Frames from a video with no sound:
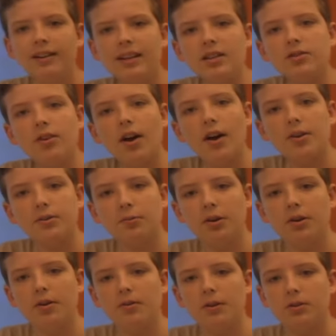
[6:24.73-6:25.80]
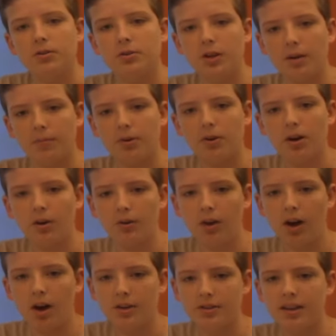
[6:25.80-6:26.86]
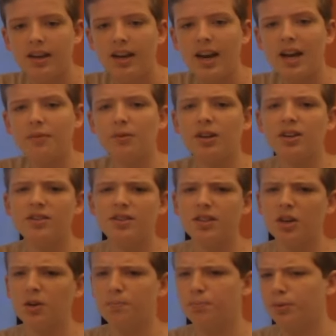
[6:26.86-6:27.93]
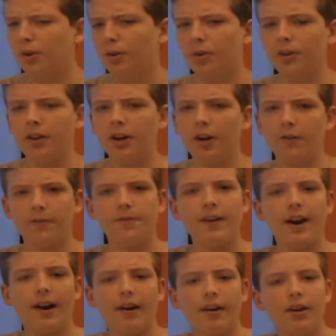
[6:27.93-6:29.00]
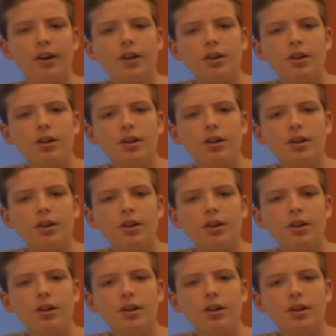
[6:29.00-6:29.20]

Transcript: These laws were known as Jim Crow laws and were considered brutal and unfair.